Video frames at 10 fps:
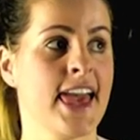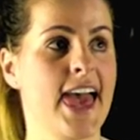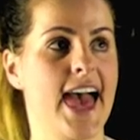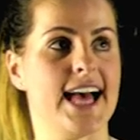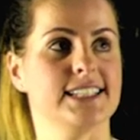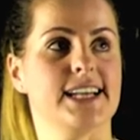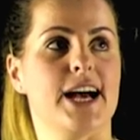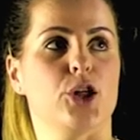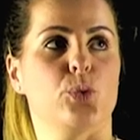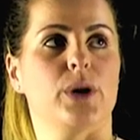and
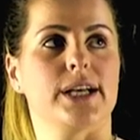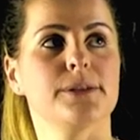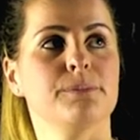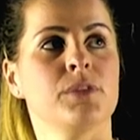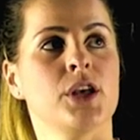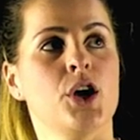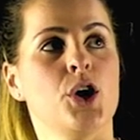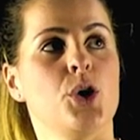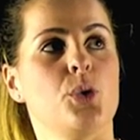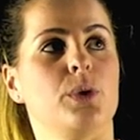L1,
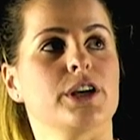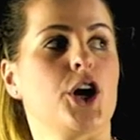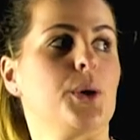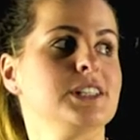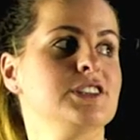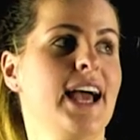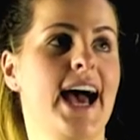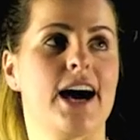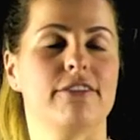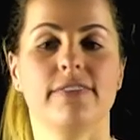we're going to
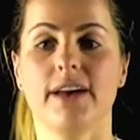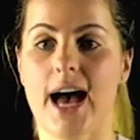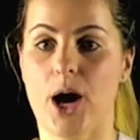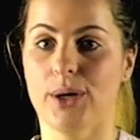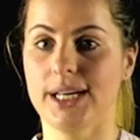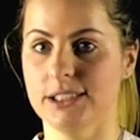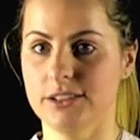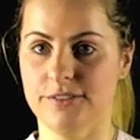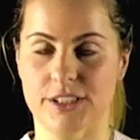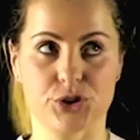have our
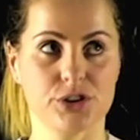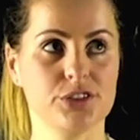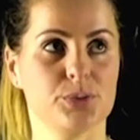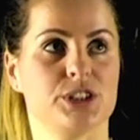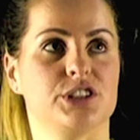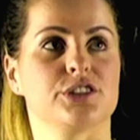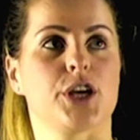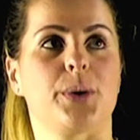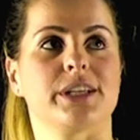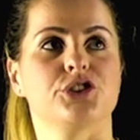individuals, which is
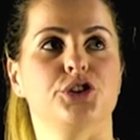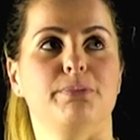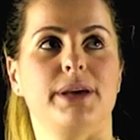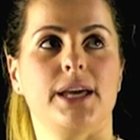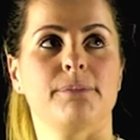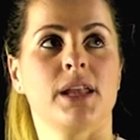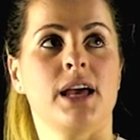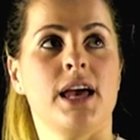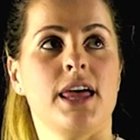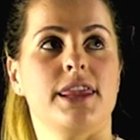going to be
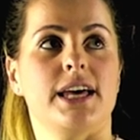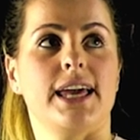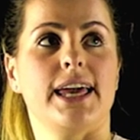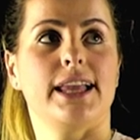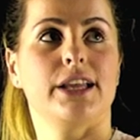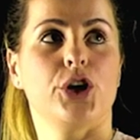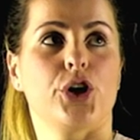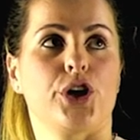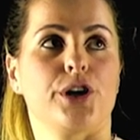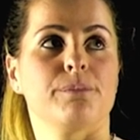the
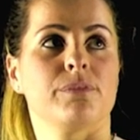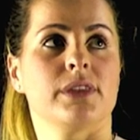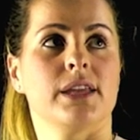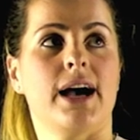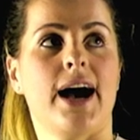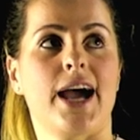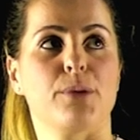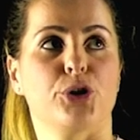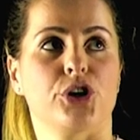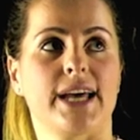
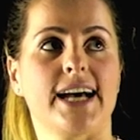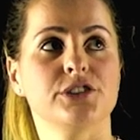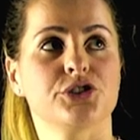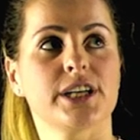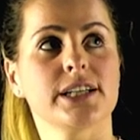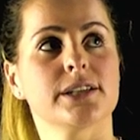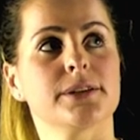iliohypogastric.